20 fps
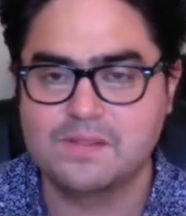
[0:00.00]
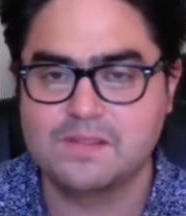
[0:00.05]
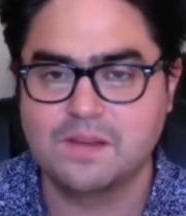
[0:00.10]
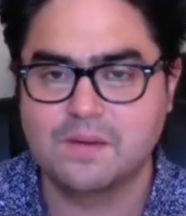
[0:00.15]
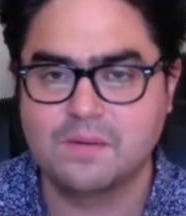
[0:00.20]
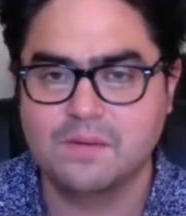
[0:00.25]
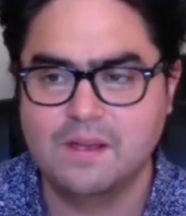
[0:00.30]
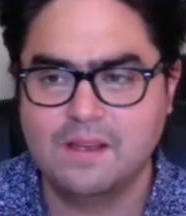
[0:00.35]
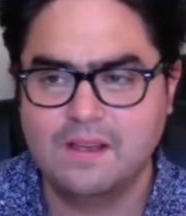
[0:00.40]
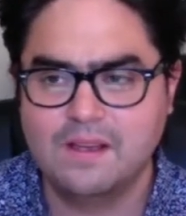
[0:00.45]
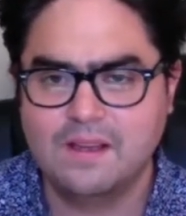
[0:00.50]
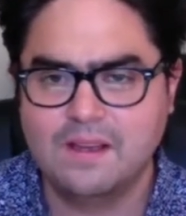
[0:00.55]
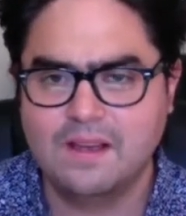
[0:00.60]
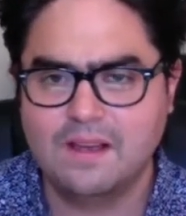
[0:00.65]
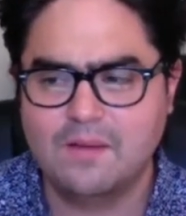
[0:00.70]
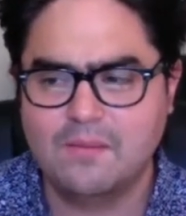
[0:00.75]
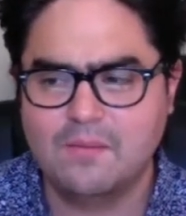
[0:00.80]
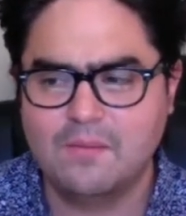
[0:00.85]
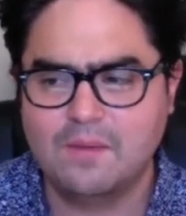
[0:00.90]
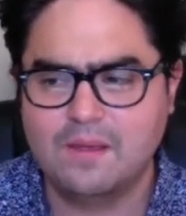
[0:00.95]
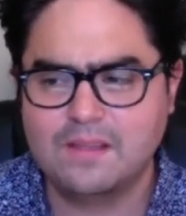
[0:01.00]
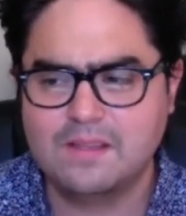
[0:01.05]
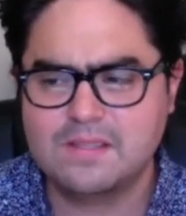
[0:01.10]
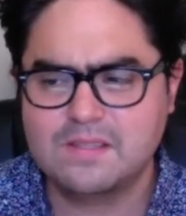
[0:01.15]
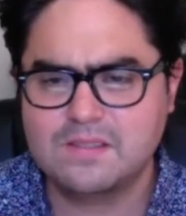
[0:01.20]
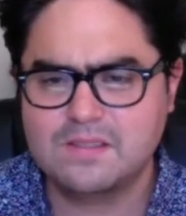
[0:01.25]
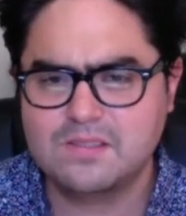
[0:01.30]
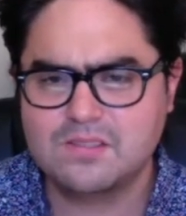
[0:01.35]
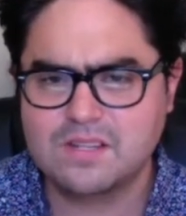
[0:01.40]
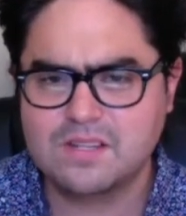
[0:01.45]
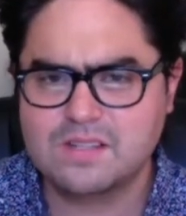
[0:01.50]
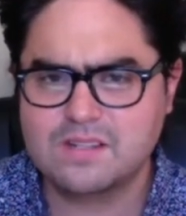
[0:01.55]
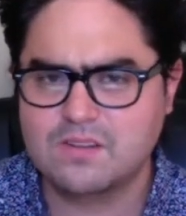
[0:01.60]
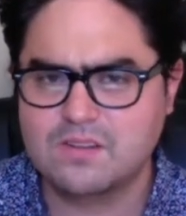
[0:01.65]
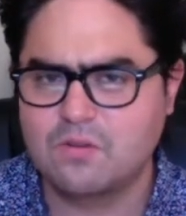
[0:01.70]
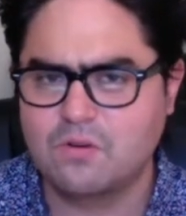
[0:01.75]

So it's just